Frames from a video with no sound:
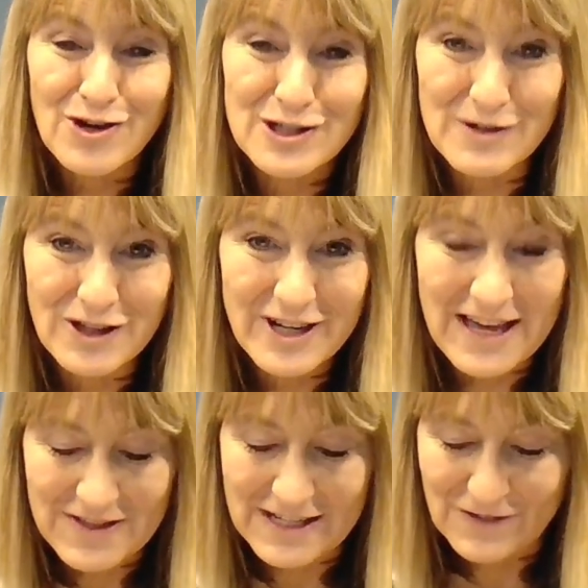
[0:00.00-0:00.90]
as we look
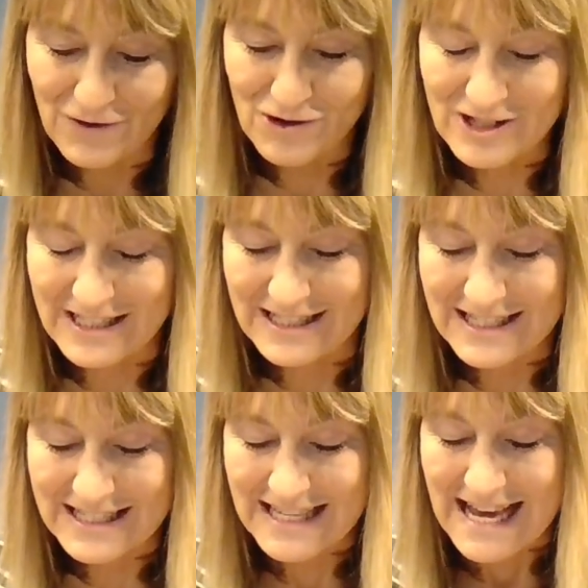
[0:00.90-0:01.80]
at these
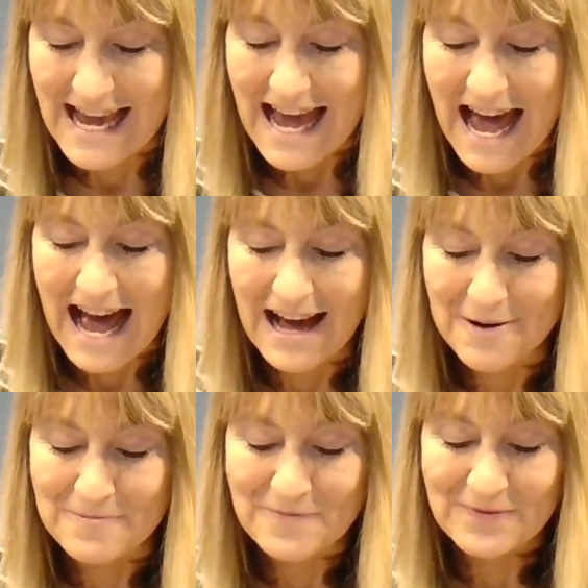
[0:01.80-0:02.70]
verses,
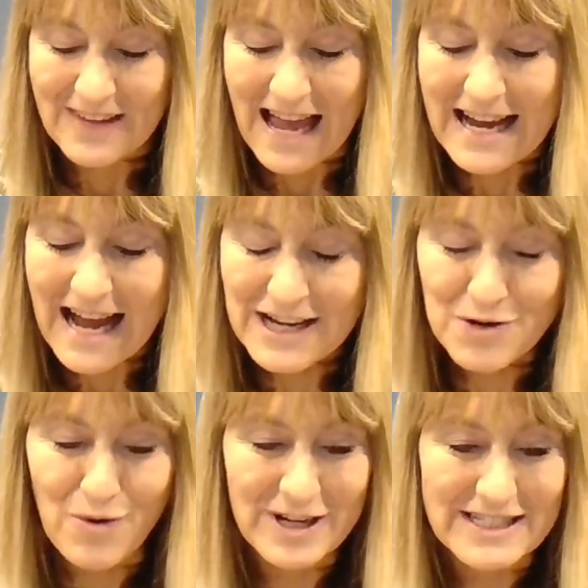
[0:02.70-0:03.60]
I kind
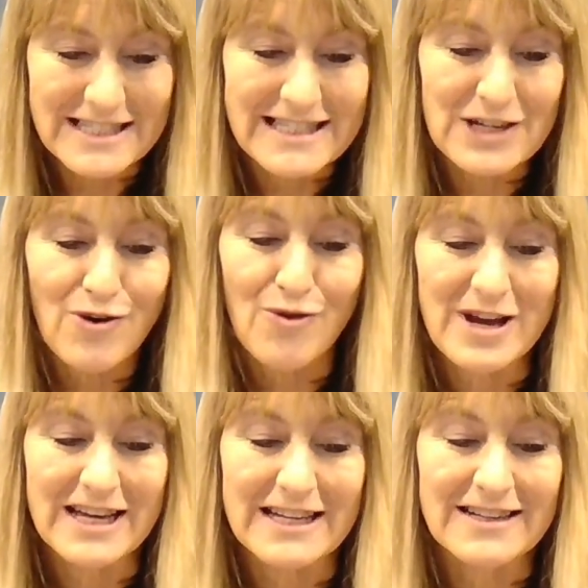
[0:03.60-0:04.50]
of wanted to zero
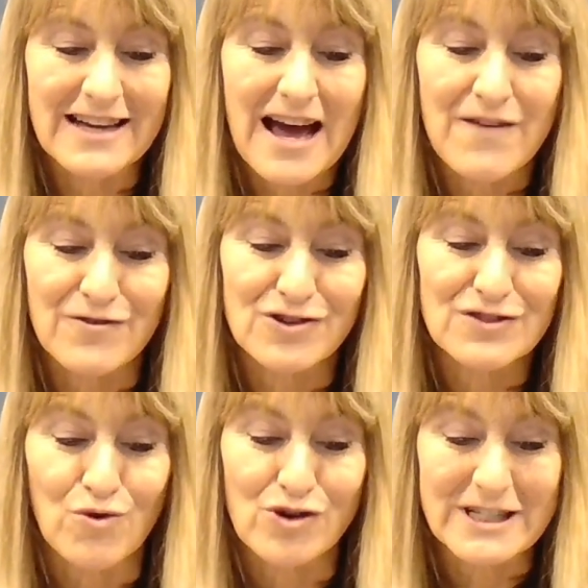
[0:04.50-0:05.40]
in on verse
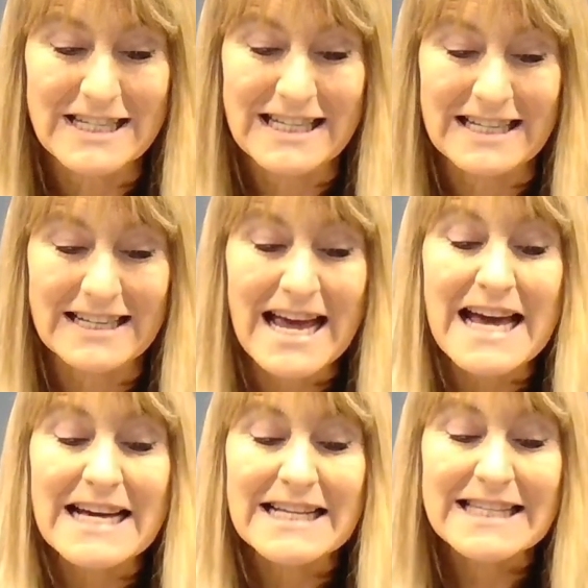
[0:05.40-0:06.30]
14.
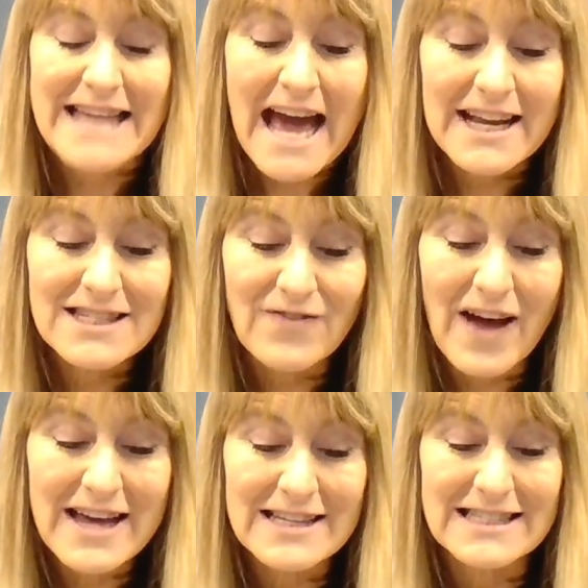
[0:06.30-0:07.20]

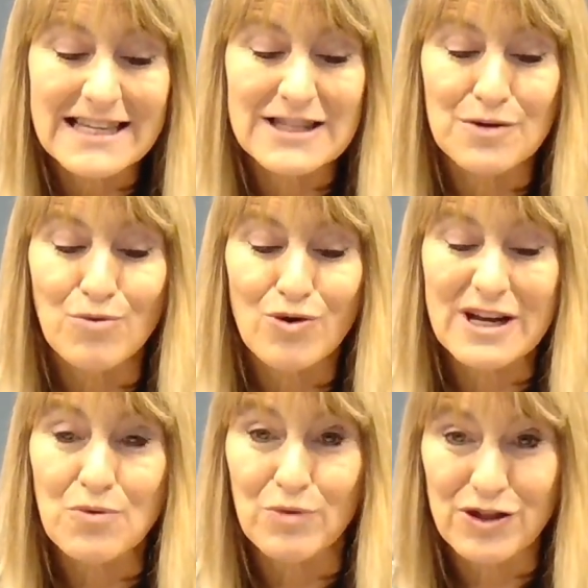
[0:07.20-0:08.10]
Satisfy us in the
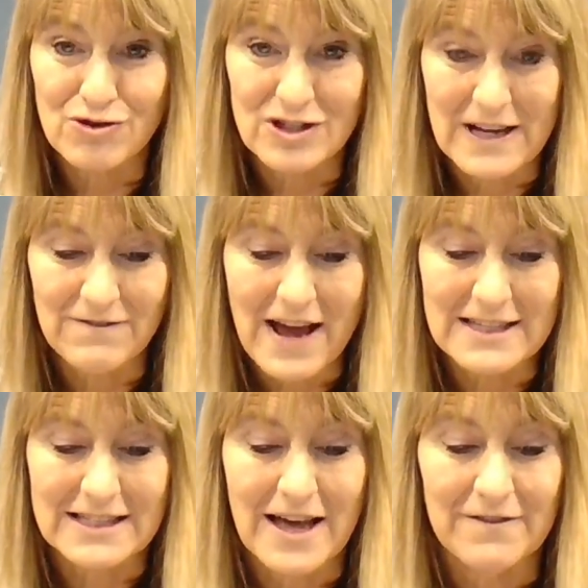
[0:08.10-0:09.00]
morning with your
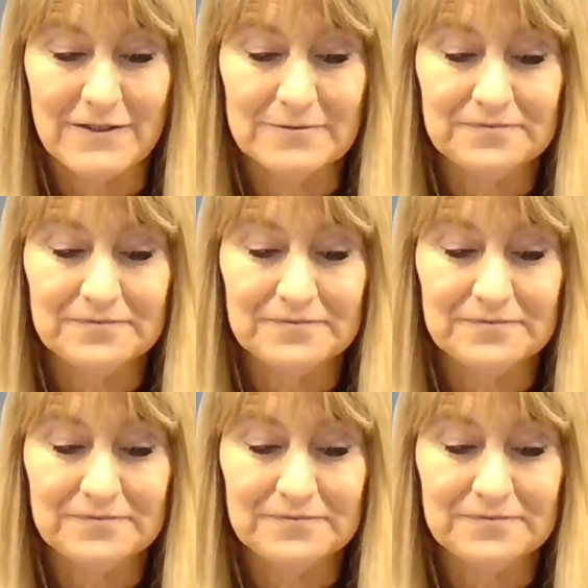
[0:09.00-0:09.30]
steadfast love.